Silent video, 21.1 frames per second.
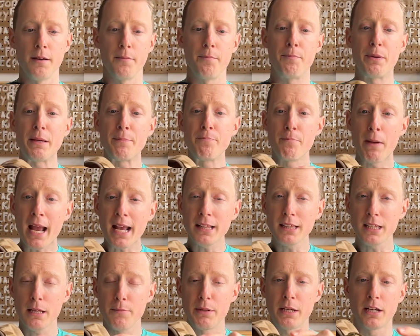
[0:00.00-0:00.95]

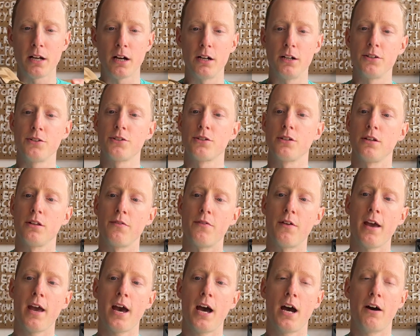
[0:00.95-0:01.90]
mainly because
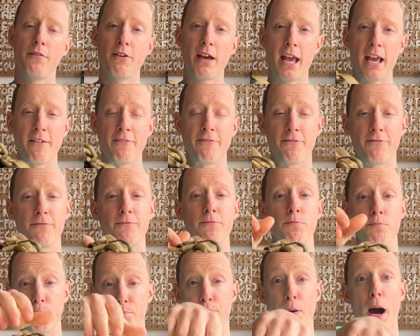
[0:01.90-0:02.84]
they have a
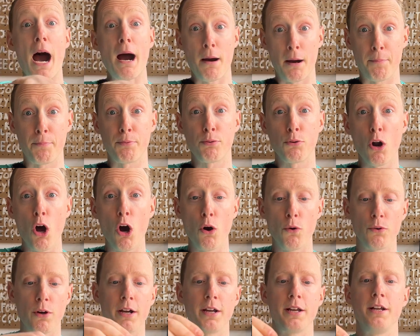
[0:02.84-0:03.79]
pro
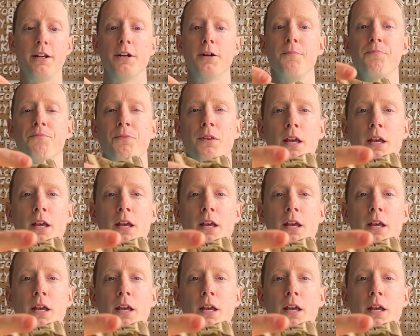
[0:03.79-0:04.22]
right here,